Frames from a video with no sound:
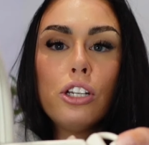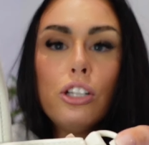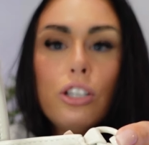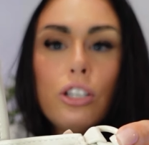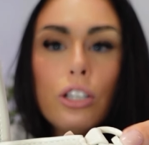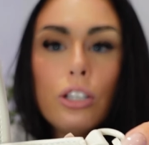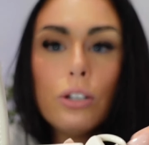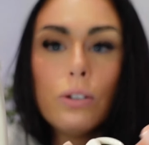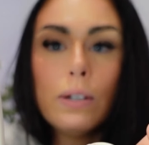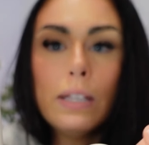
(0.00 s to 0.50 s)

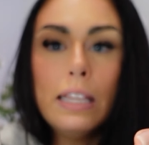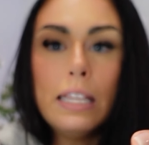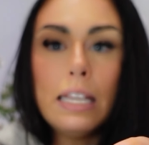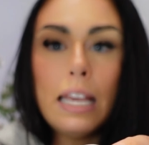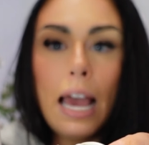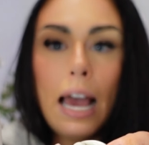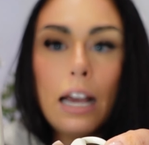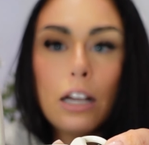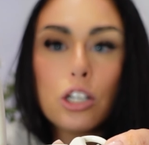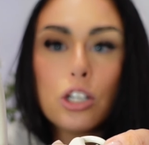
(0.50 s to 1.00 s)
do the
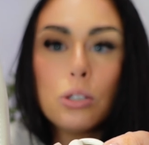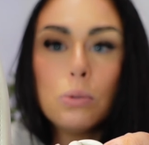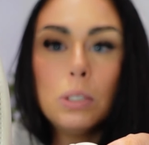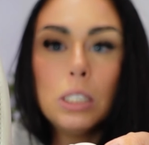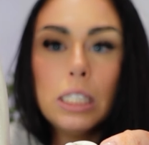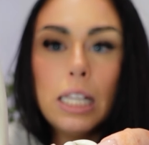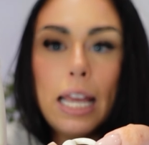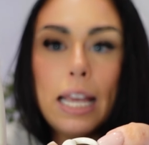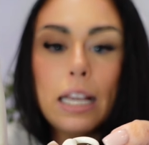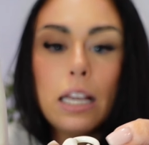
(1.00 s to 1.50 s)
actual
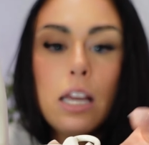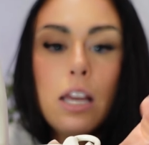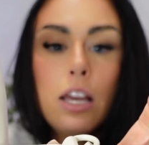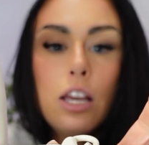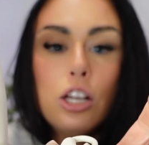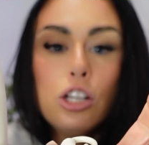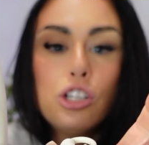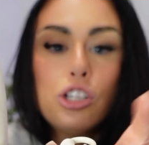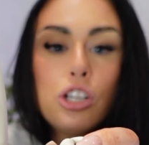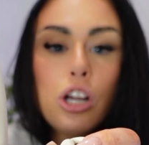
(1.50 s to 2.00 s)
like
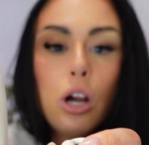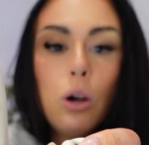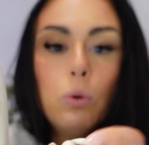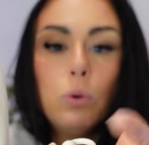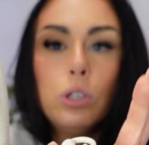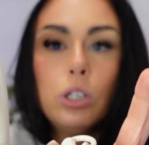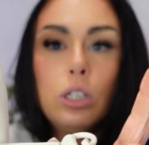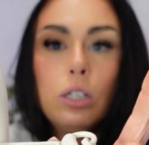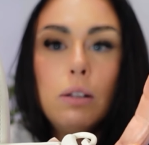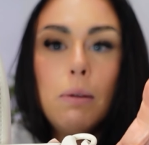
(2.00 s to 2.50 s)

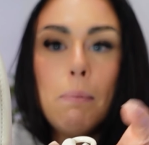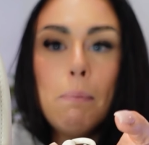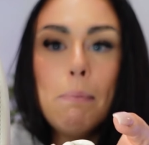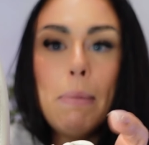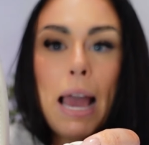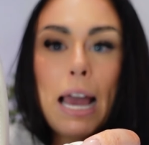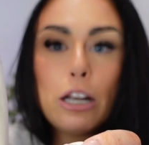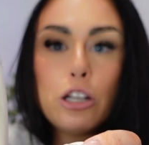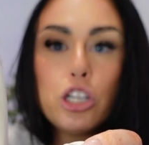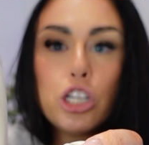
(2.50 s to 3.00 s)
tonal
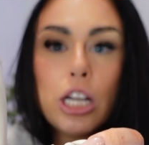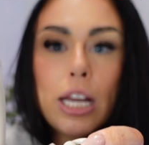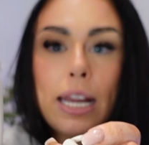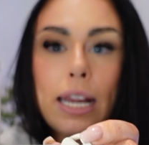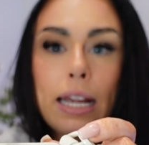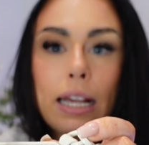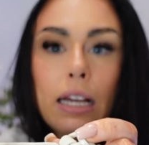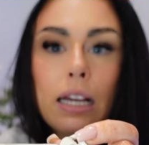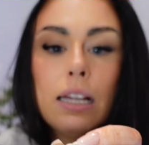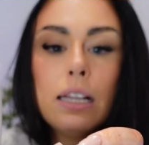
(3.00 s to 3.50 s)

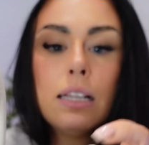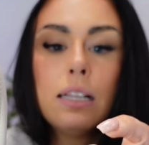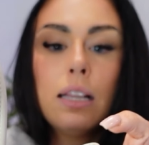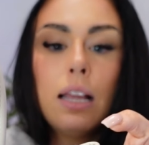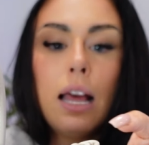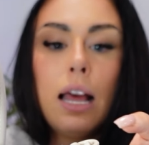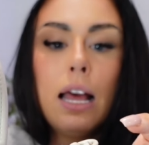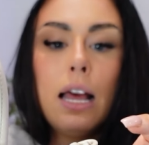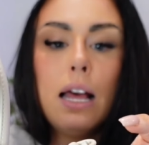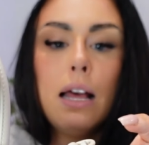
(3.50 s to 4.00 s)
matching
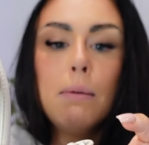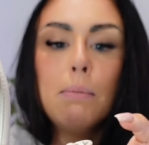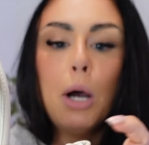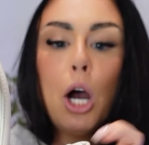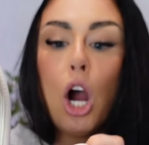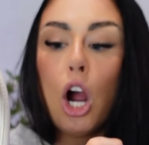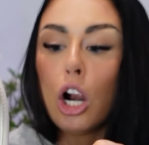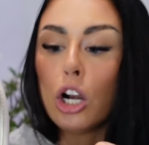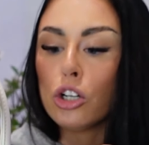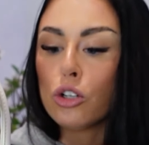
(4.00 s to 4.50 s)

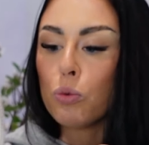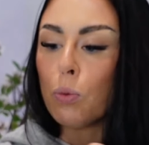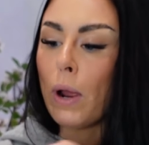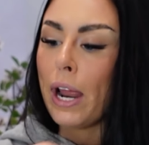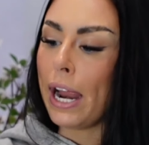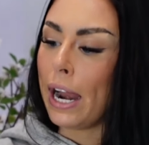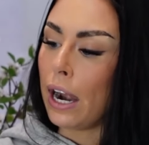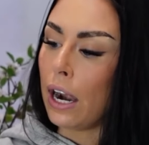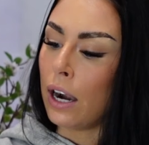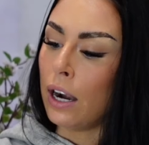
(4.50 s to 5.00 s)

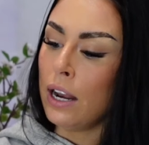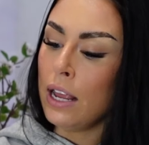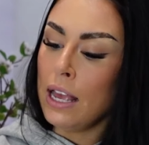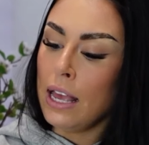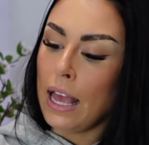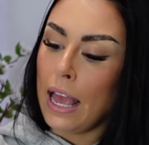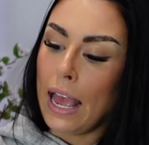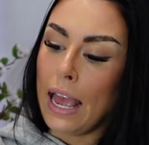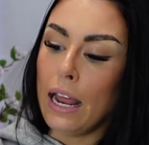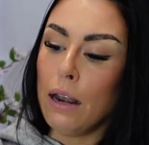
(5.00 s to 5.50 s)
hardware
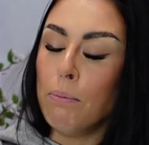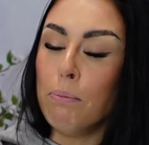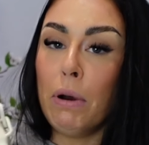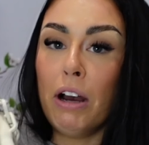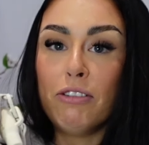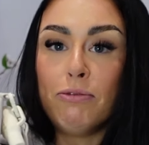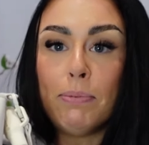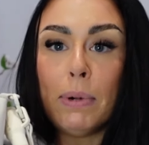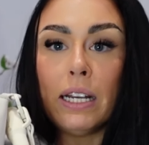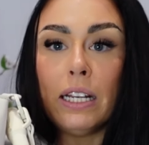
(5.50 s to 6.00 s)
and
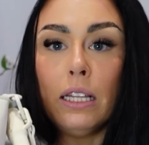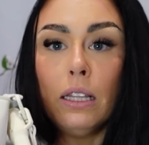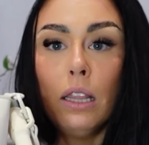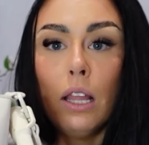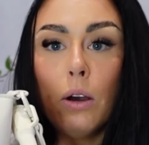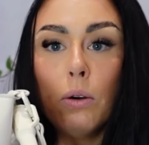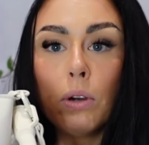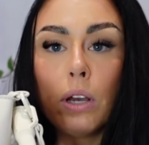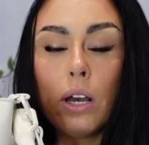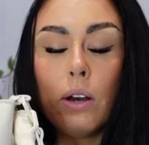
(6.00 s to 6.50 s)
BuffBunny
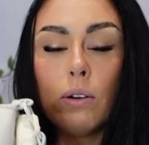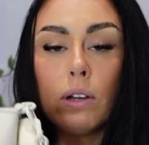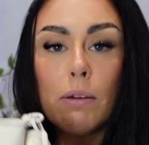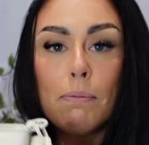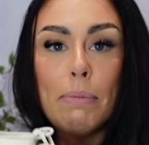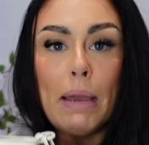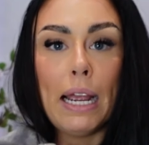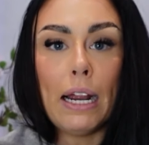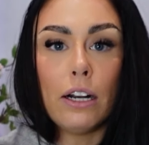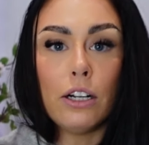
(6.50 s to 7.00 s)
logo
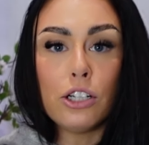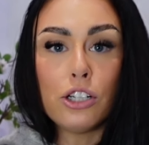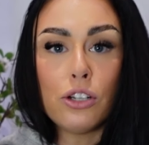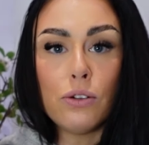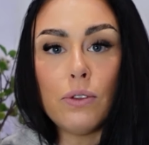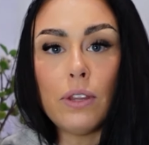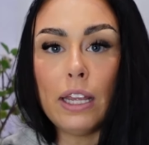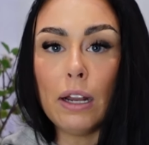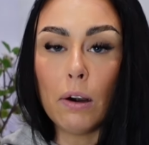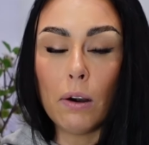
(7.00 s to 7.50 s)
compared
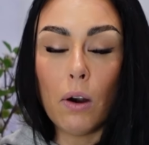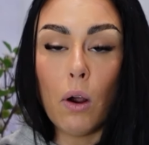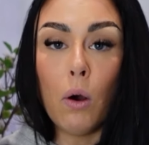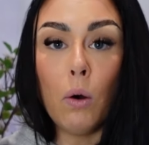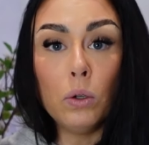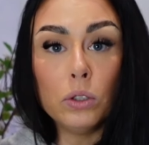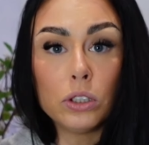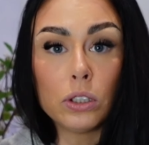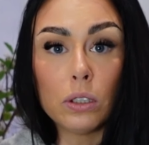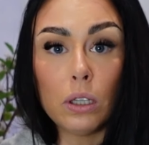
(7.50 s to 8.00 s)
to the
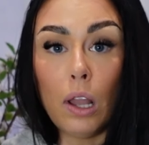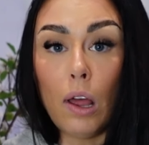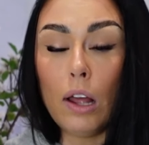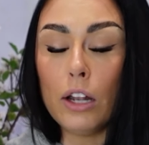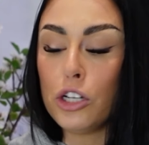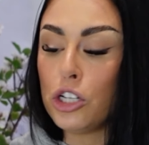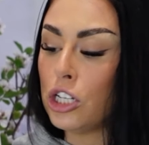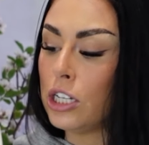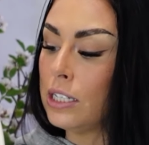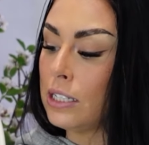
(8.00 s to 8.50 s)
older
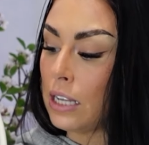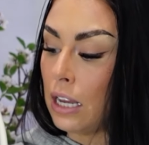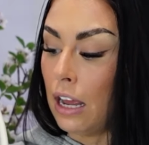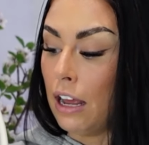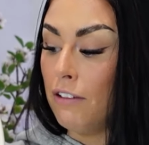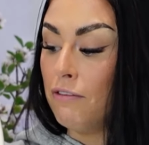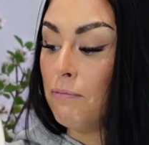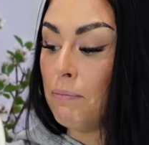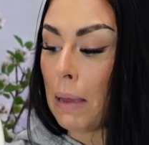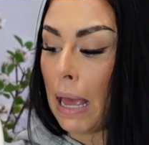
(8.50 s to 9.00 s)
launches
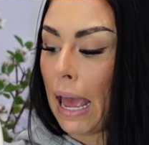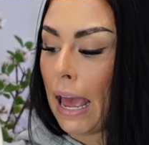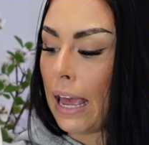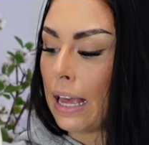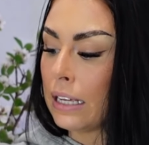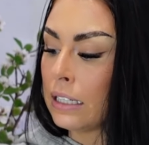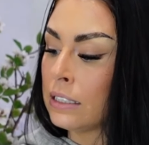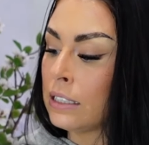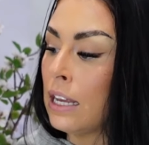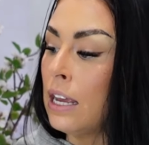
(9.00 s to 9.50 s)
of
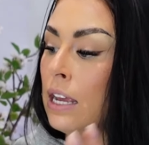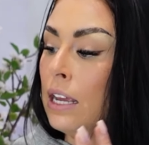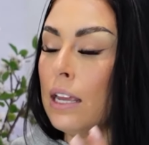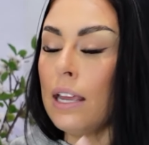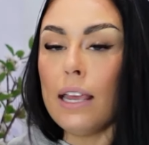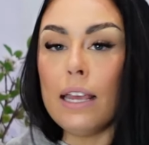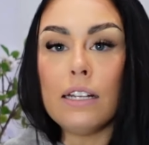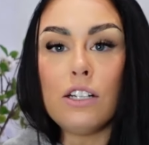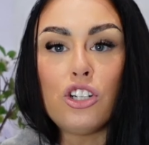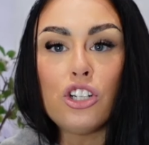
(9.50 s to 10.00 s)
bags,
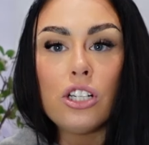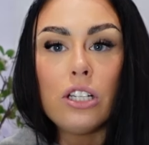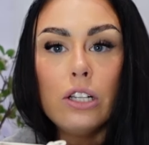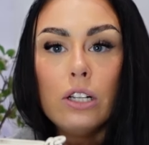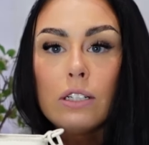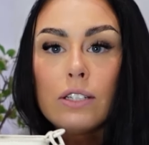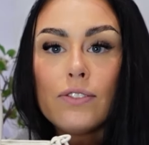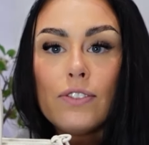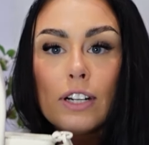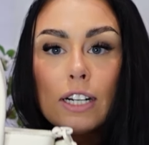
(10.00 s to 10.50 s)
it just
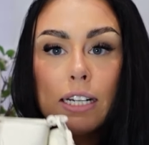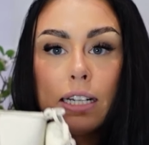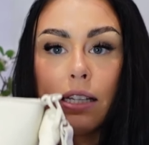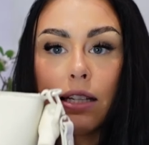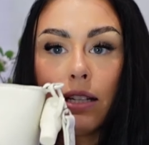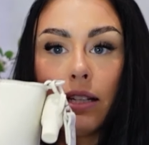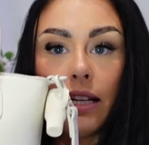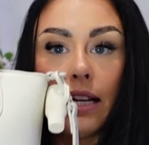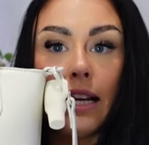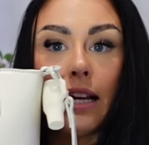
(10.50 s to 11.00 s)
looks very
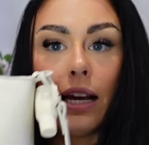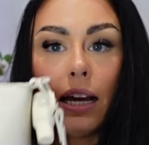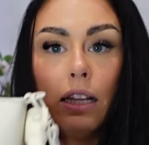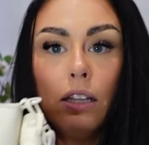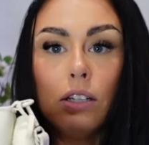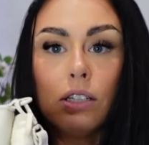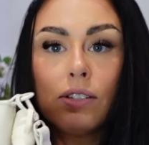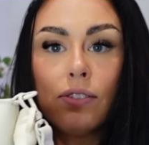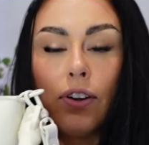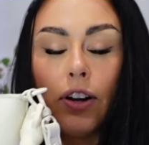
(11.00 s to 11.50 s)
sleek. It
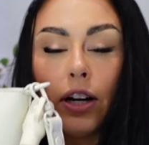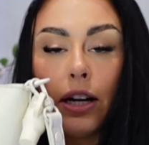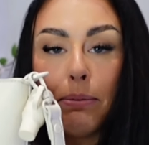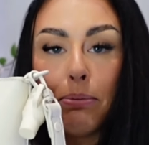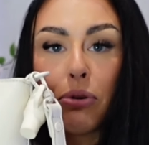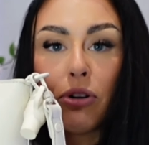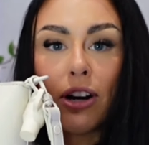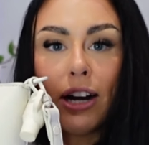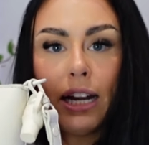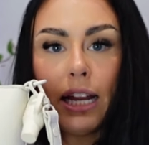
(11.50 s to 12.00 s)
looks very
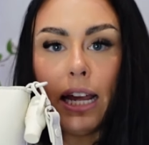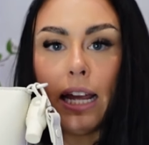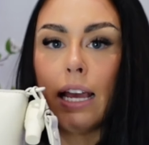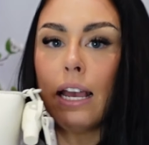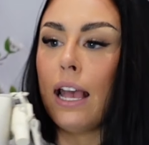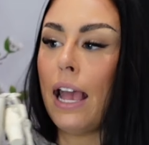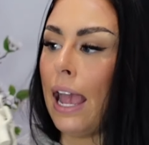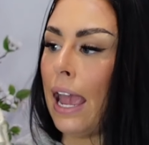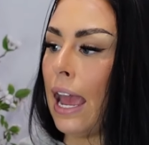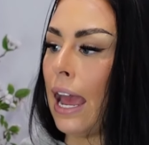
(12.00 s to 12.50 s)
pretty,
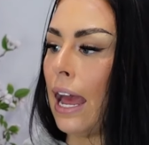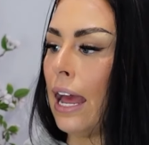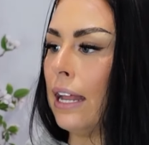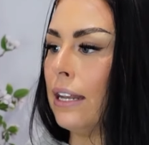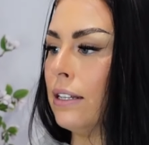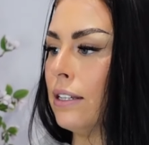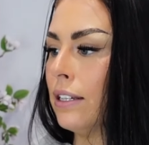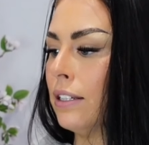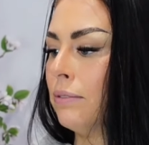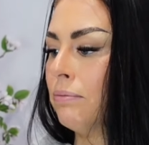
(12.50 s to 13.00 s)

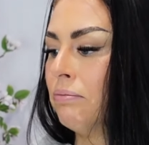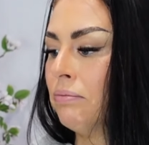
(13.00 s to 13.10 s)
and